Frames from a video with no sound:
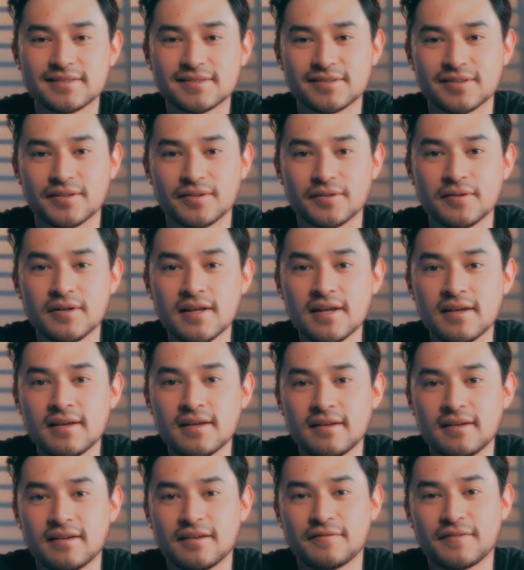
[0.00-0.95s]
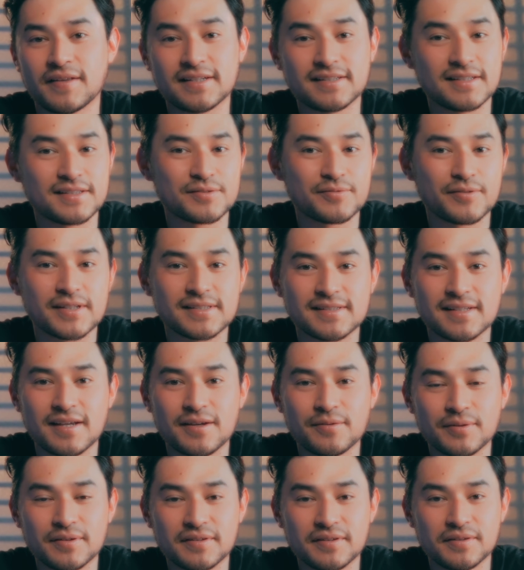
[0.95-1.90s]
So if that does
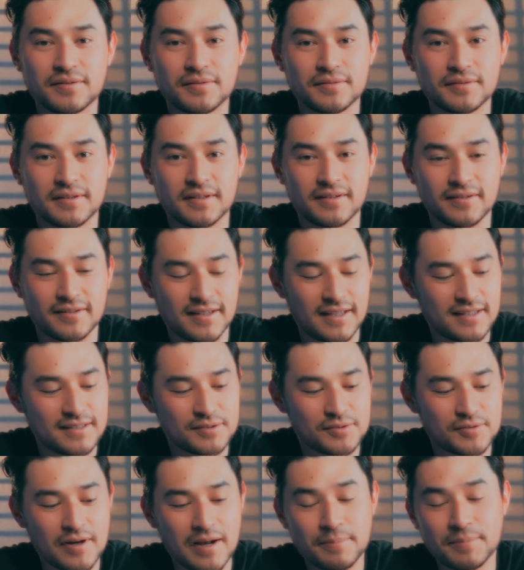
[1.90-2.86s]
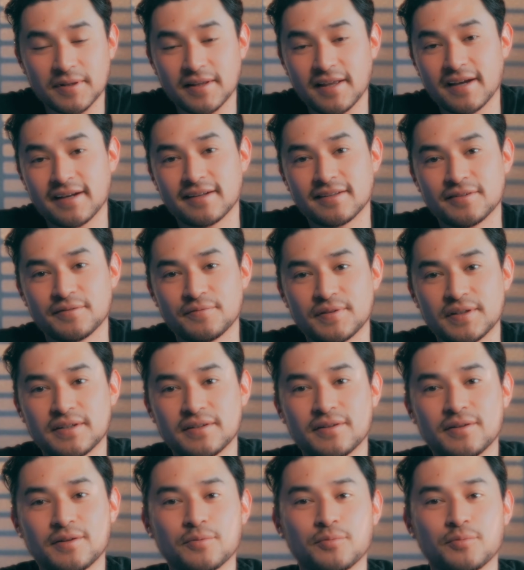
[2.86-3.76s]
resonate with you, again, drop a like on the video.